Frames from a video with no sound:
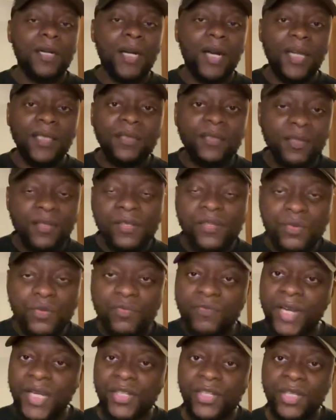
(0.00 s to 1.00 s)
under this
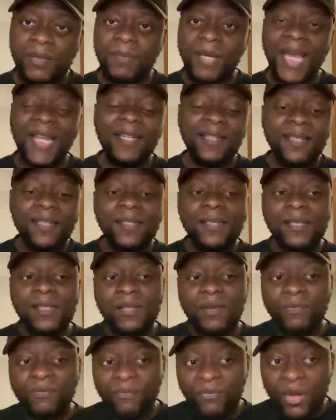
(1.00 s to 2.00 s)
new regime. And this is
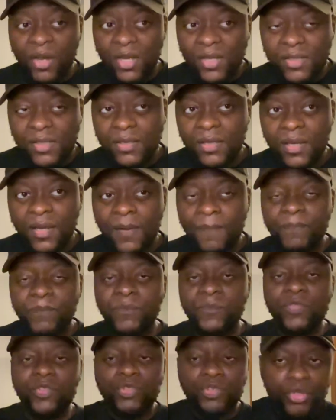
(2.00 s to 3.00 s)
the first
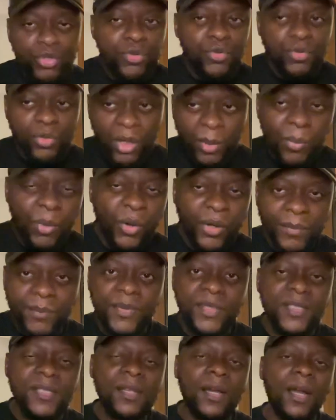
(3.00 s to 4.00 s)
new
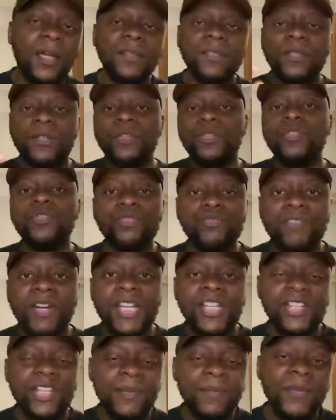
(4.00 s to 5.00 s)
appointment under the new
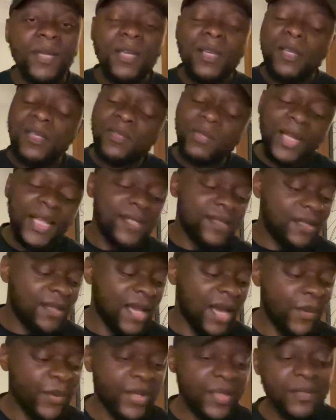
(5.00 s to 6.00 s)
regime. So let's see
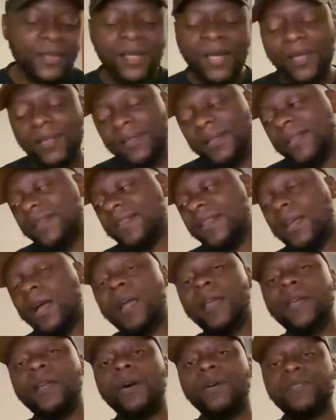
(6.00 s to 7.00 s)
how
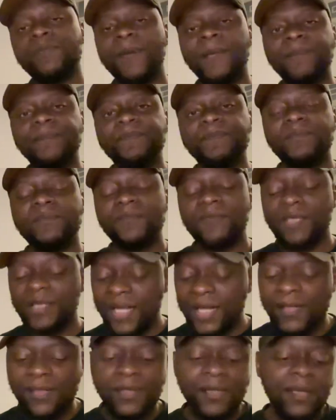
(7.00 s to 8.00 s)
it goes, man.
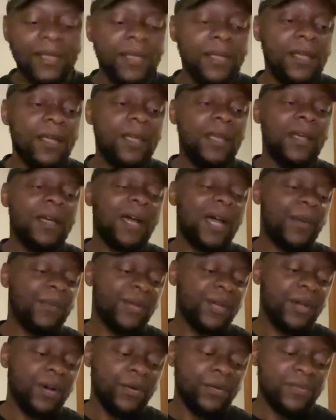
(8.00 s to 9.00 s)
Let's see how
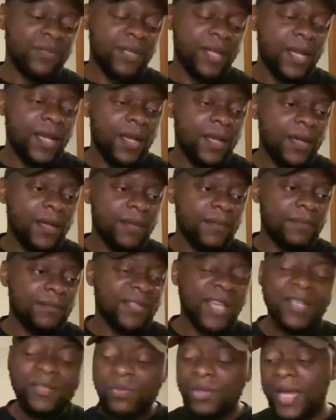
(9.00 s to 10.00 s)
it goes.
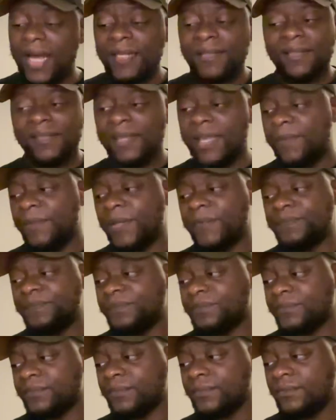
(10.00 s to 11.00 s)
That's all I had to say, man.
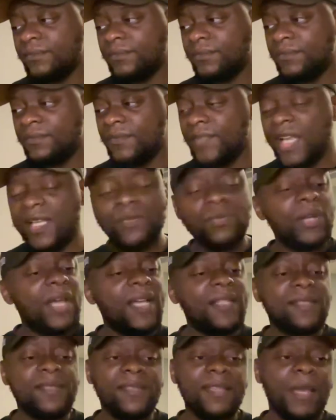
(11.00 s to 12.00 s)
That's all I
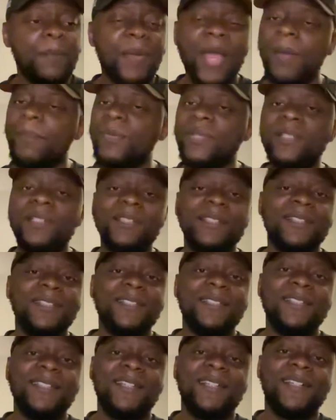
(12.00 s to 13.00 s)
had to say. I'm happy.
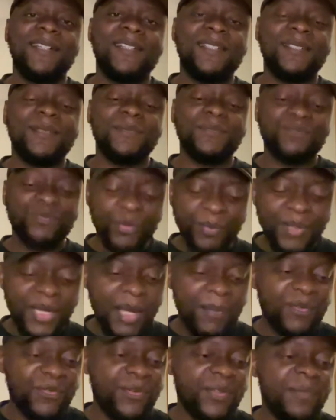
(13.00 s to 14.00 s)
Ruben
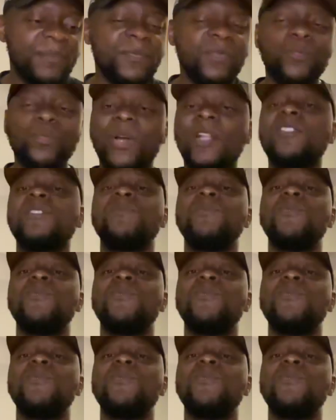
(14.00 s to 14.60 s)
Amorim, once